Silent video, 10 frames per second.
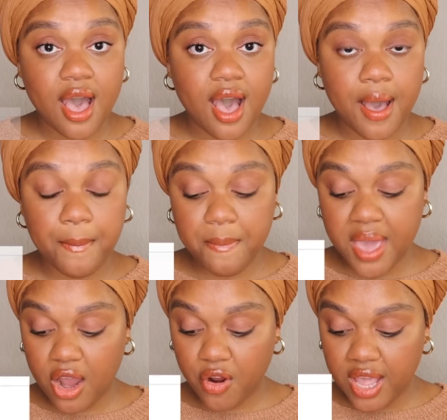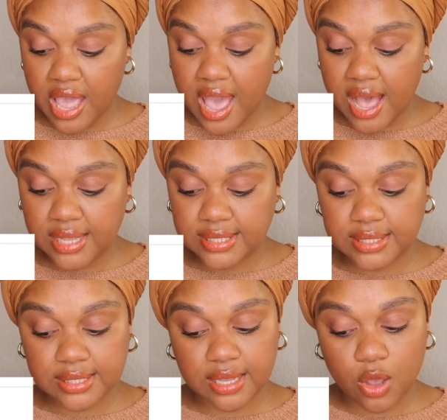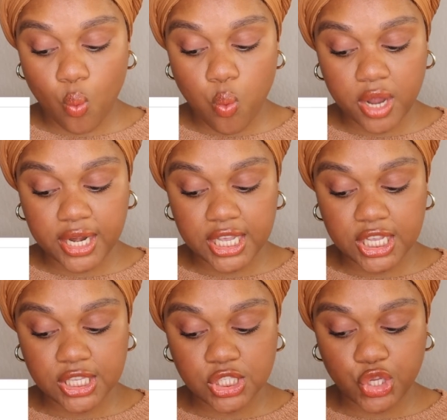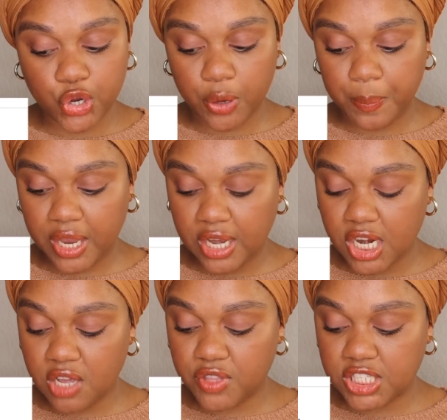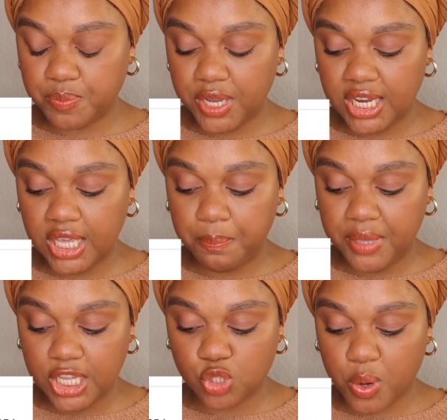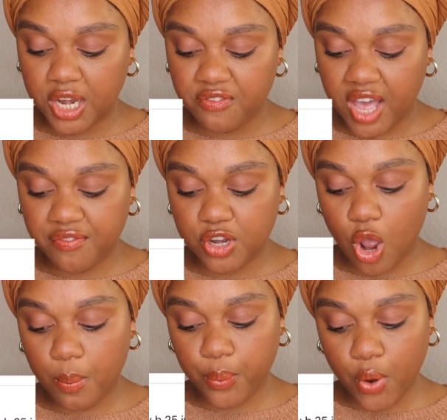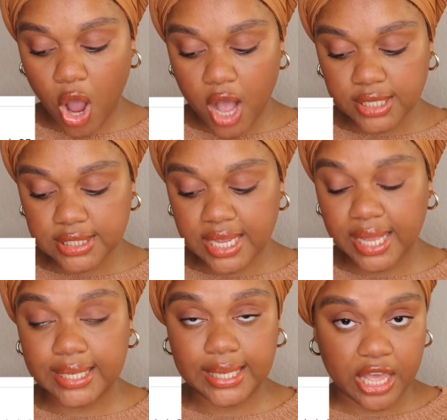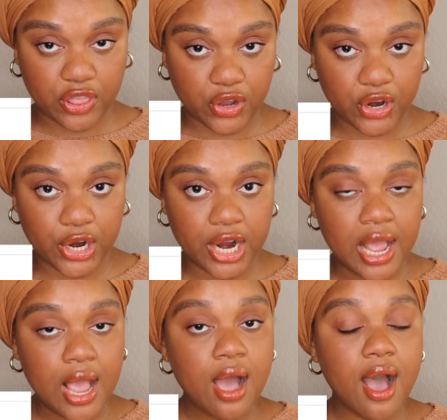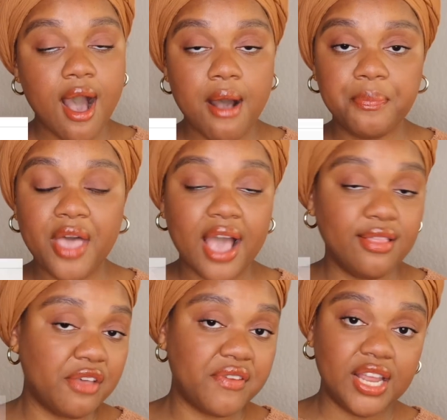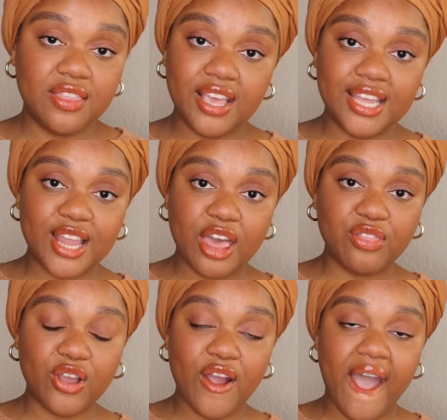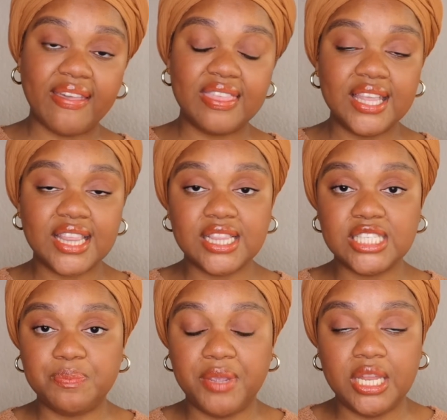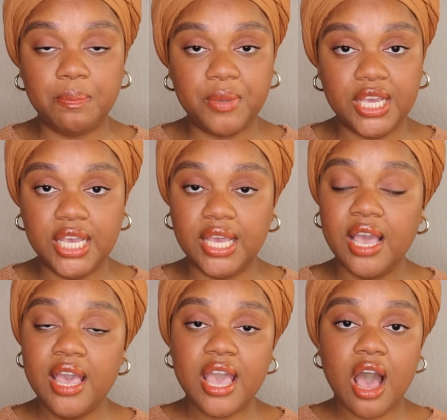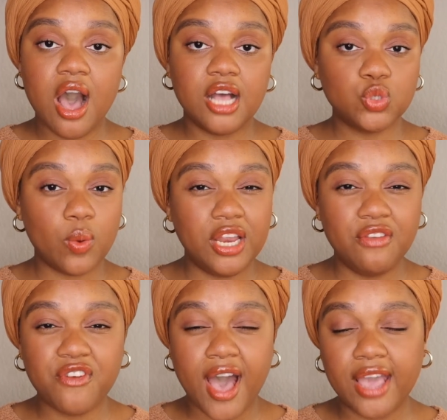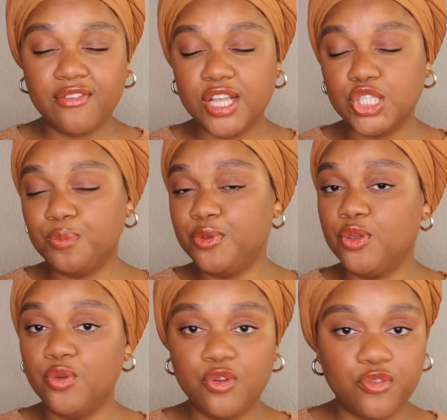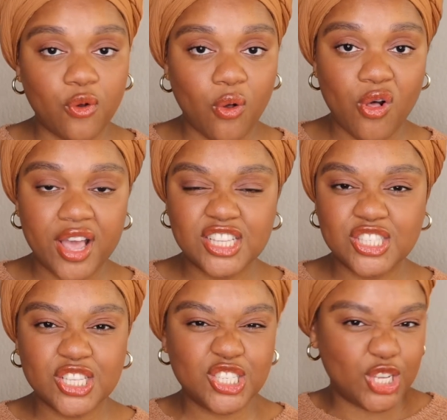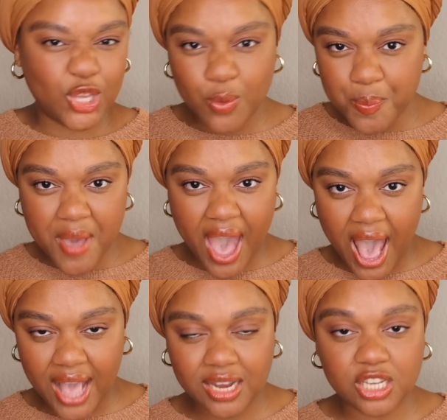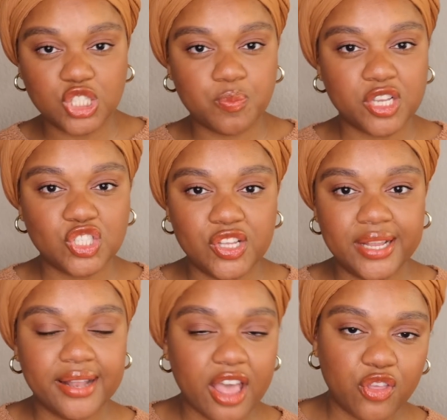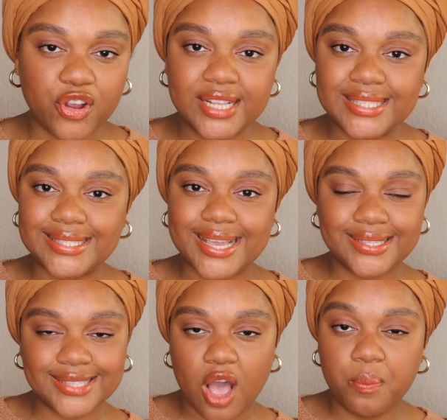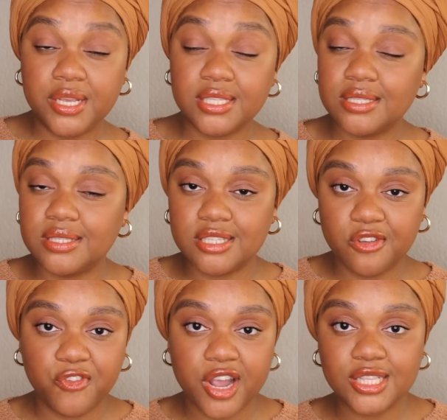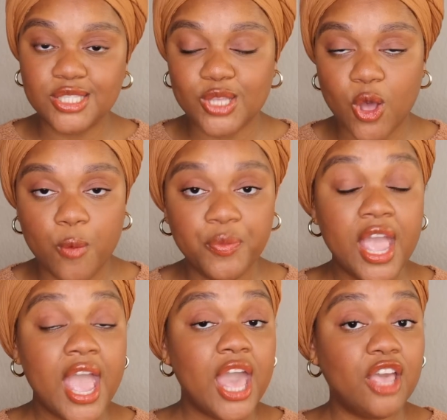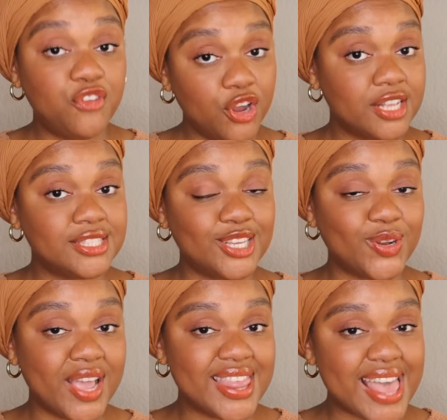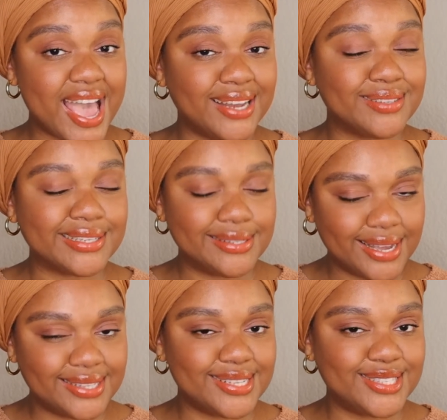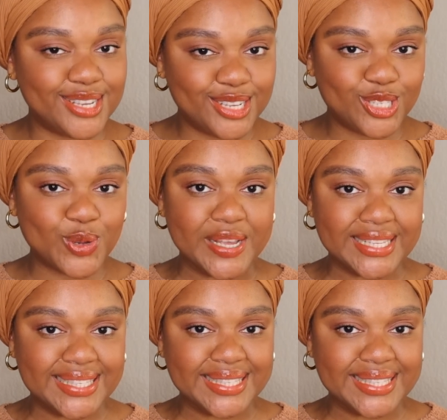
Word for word: Uh, Mary asks, what is your opinion of this Speedy B25 in Empreinte leather? Um, I love anything in leather. I think that the Speedy B uh, 25, it's beautiful. It's such a cute bag and especially in leather, it stands out because it's different. So if you're considering that, I say it's a good choice.